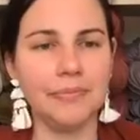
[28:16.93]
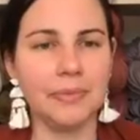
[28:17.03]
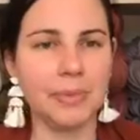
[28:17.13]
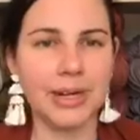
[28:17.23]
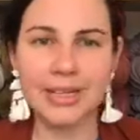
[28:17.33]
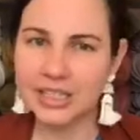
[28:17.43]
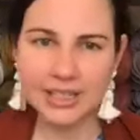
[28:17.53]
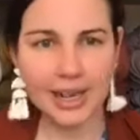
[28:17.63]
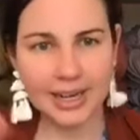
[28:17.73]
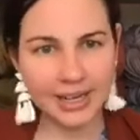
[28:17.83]
But I just
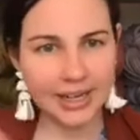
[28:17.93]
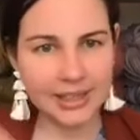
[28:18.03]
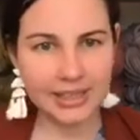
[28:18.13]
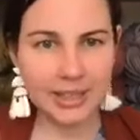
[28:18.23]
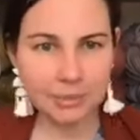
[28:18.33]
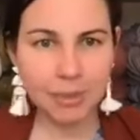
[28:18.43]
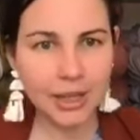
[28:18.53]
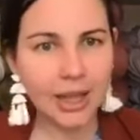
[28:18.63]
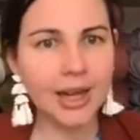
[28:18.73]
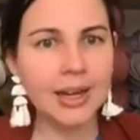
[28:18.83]
kind of get the
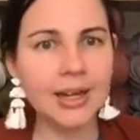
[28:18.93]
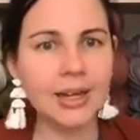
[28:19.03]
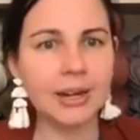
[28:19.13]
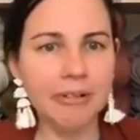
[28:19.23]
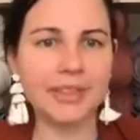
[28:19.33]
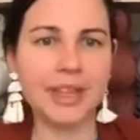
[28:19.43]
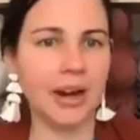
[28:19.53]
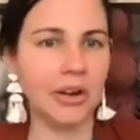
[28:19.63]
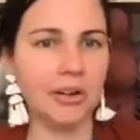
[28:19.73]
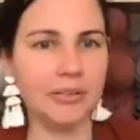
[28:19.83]
de-pillar, run that
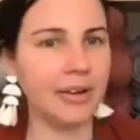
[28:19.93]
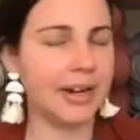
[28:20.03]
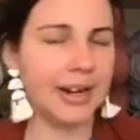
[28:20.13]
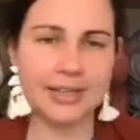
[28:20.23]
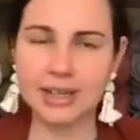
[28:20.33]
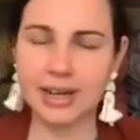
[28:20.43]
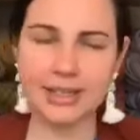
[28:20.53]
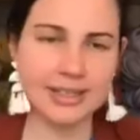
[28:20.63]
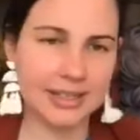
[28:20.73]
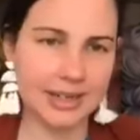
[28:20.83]
over it and
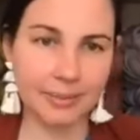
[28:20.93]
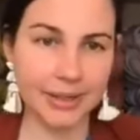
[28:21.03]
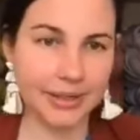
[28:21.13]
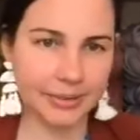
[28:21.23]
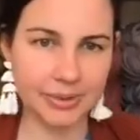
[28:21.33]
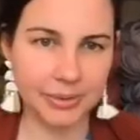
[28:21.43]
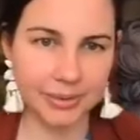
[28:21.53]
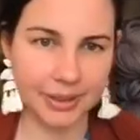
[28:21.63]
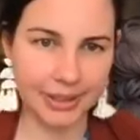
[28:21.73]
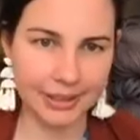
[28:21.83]
tidies it up, and it looks
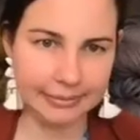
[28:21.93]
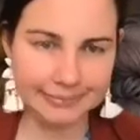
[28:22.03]
good again.